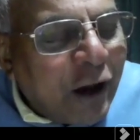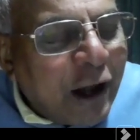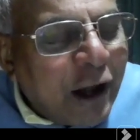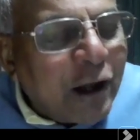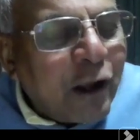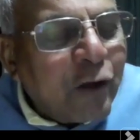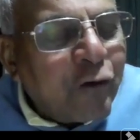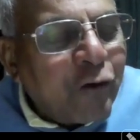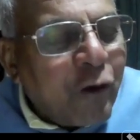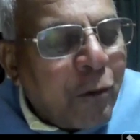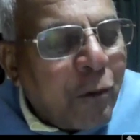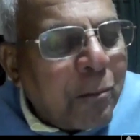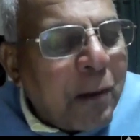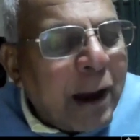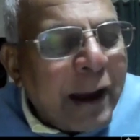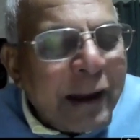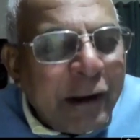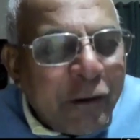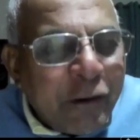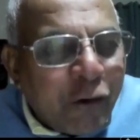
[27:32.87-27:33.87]
status of
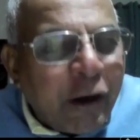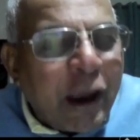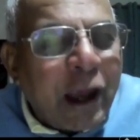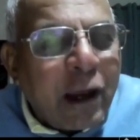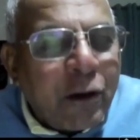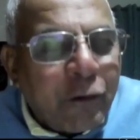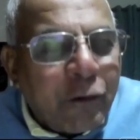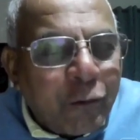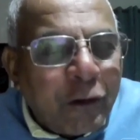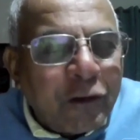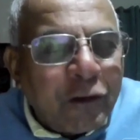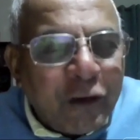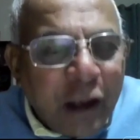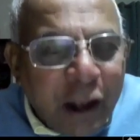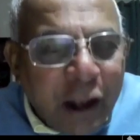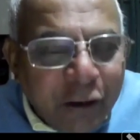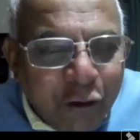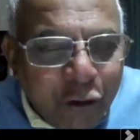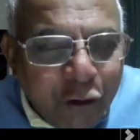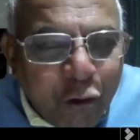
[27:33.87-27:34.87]
my train, which
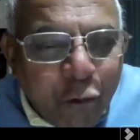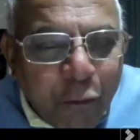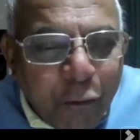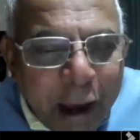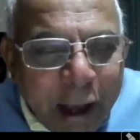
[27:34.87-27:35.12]
tells you